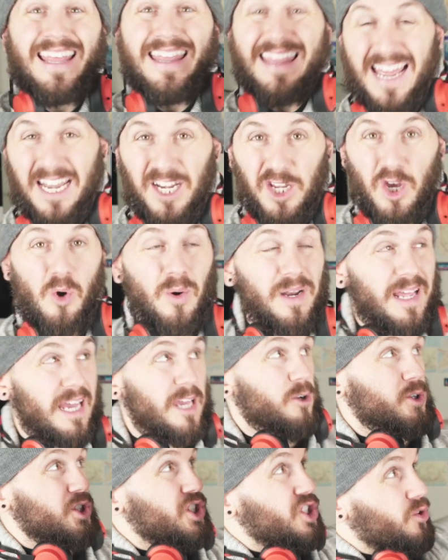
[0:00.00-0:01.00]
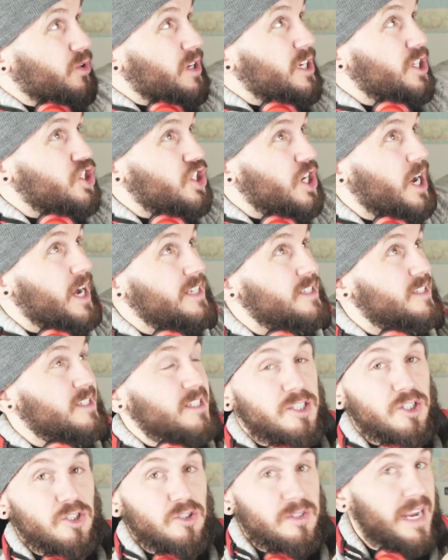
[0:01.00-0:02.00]
Then go and get your screenshots
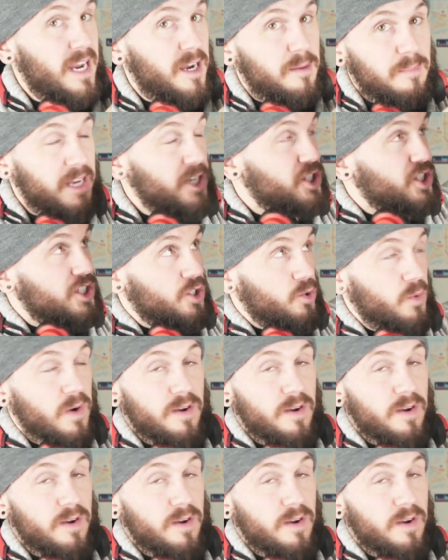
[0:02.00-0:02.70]
and your animations or